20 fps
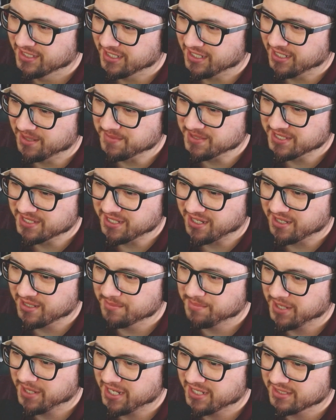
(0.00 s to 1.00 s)
I mean, not a
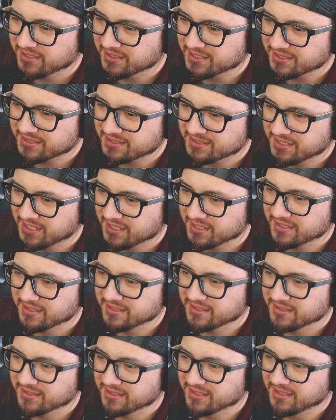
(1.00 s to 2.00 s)
bad link set.
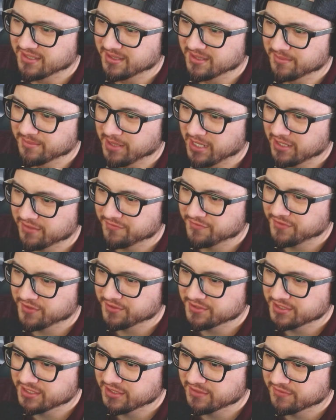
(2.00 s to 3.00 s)

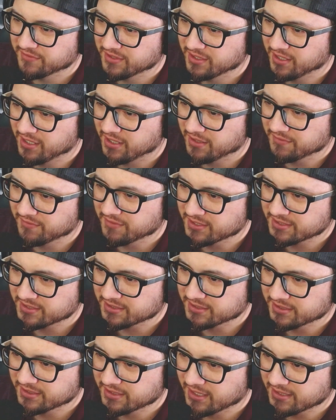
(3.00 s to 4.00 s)
Battlefield Diva,
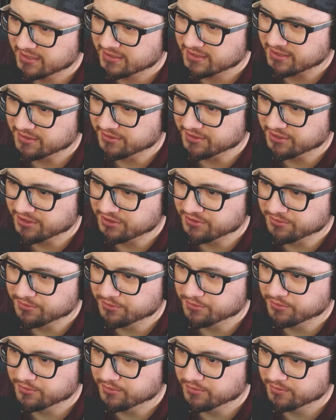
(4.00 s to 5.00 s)
obviously, that's going to
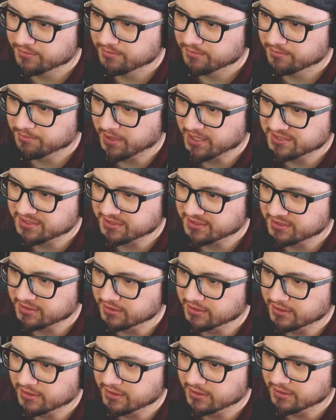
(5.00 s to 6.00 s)

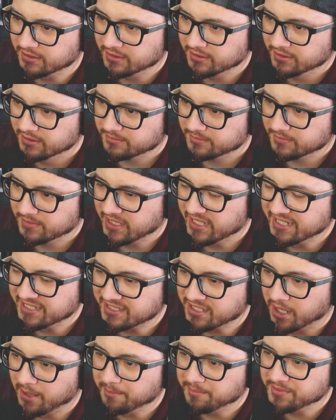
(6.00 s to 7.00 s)
basically
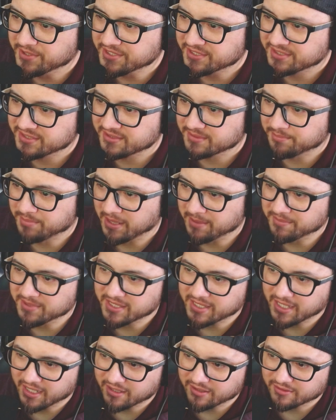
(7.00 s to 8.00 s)
encompass Peppy
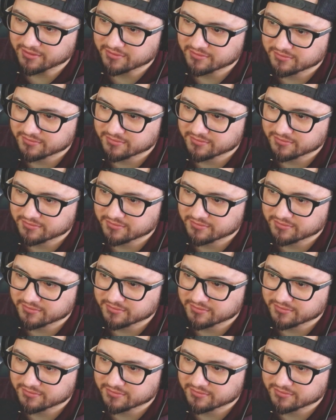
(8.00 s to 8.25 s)
Gal